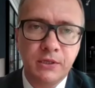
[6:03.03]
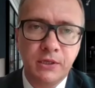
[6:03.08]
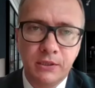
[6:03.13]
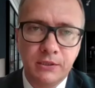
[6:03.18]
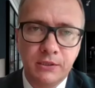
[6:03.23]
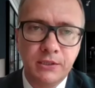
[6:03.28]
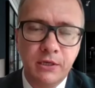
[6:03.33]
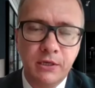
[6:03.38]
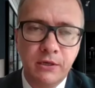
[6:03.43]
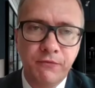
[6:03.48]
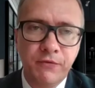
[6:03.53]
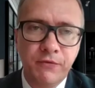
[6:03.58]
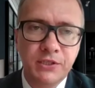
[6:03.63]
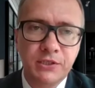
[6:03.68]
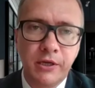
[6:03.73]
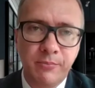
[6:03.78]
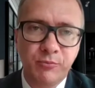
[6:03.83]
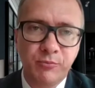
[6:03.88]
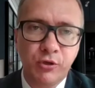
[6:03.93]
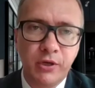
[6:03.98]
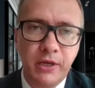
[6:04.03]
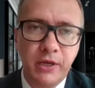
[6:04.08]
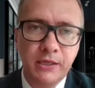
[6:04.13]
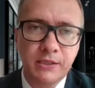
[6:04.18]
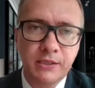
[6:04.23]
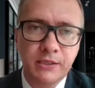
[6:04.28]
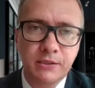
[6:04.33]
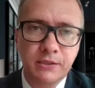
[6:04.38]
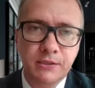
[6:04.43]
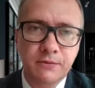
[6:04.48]
dealing with crypto
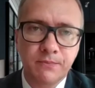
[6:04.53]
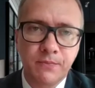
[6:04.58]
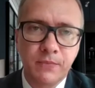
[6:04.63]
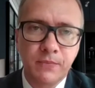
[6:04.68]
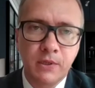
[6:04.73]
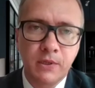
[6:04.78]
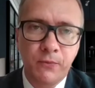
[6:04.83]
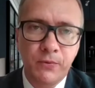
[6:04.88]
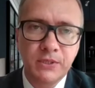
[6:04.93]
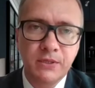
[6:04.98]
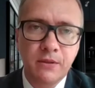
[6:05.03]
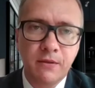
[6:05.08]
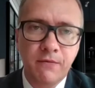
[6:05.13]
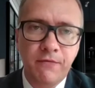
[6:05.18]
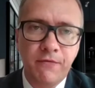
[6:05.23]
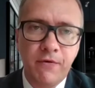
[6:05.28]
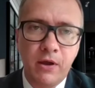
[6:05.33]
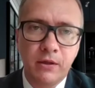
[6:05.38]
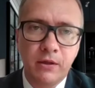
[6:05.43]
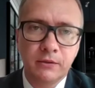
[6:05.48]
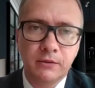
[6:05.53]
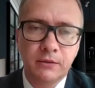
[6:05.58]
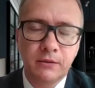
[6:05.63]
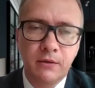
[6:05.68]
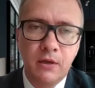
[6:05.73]
assets within the fund.